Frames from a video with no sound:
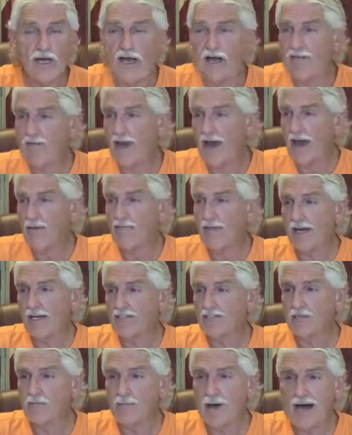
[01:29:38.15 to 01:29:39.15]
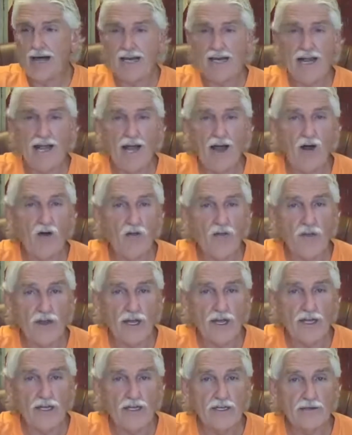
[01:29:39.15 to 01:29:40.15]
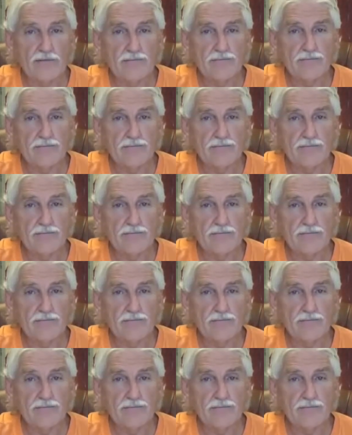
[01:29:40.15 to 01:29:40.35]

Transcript: and that makes the body healthy.